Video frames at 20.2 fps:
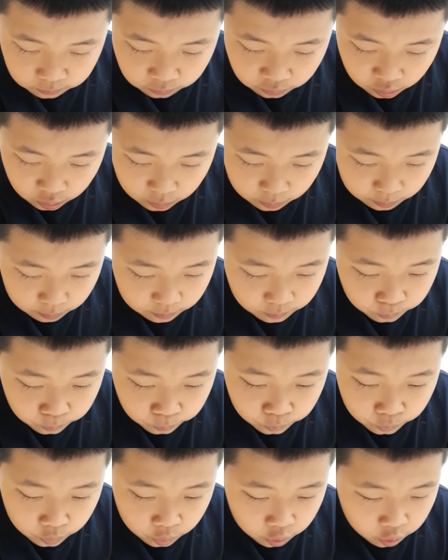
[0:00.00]
from
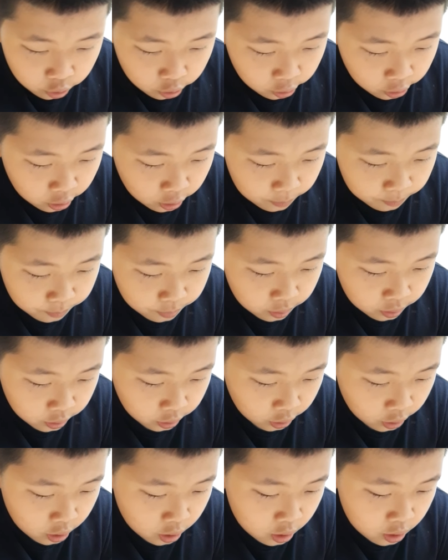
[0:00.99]
your
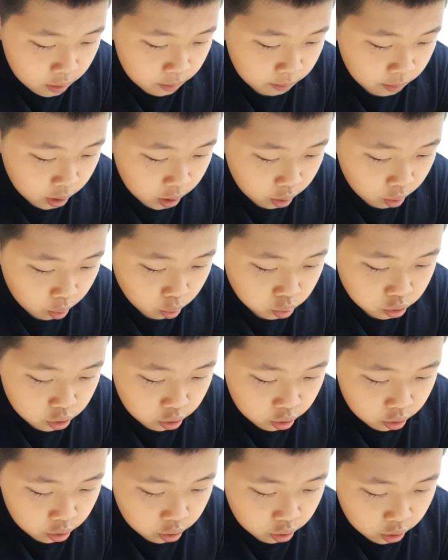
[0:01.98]
company. My
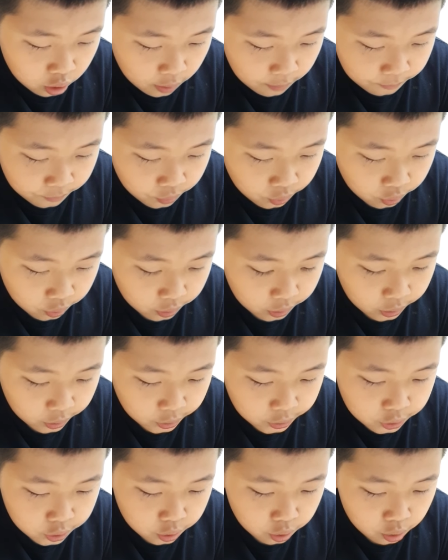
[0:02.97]
order number
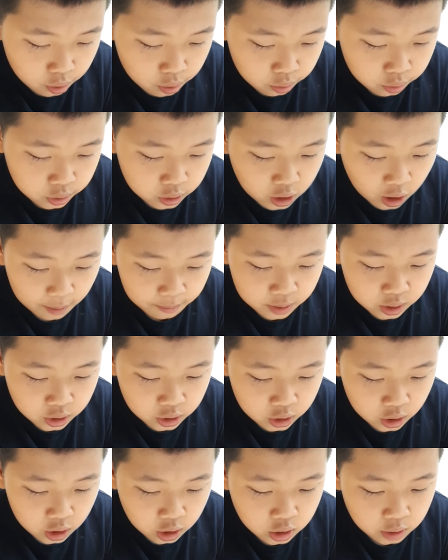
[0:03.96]
is
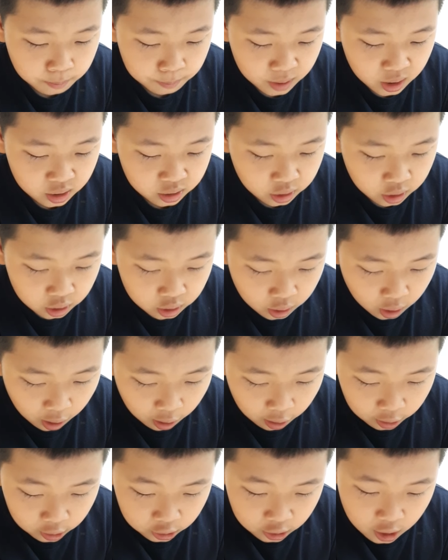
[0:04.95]

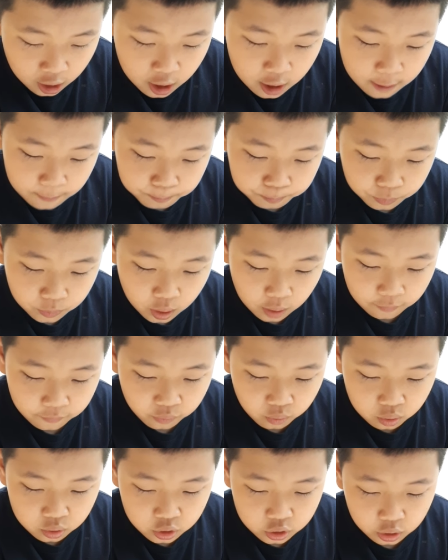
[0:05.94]
276BD9.
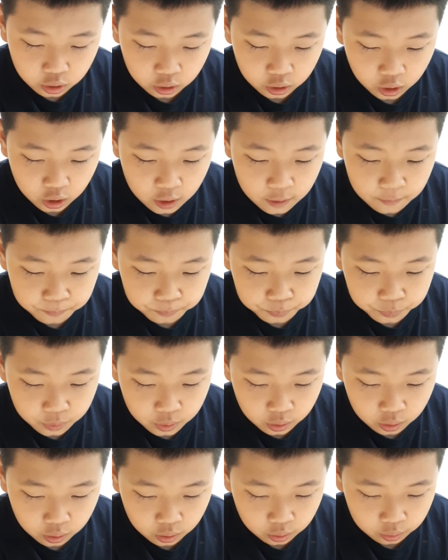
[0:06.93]
Unfortunately,
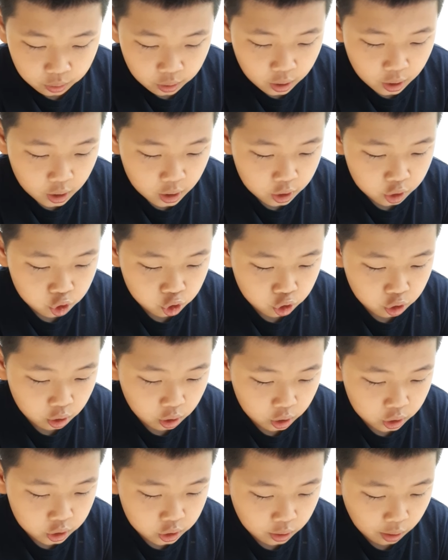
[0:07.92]
the cage
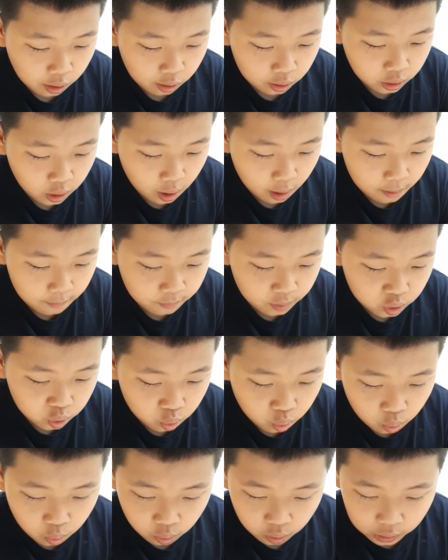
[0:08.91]
does not have a
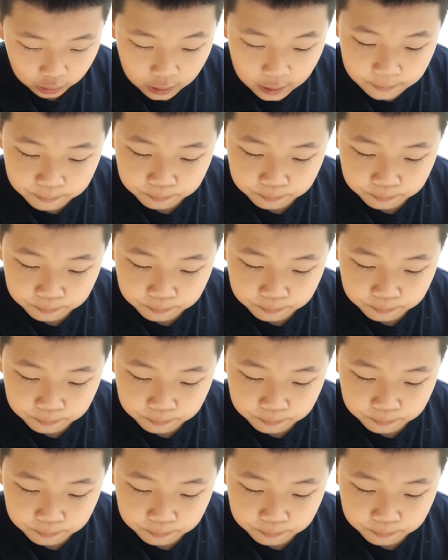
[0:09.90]
door.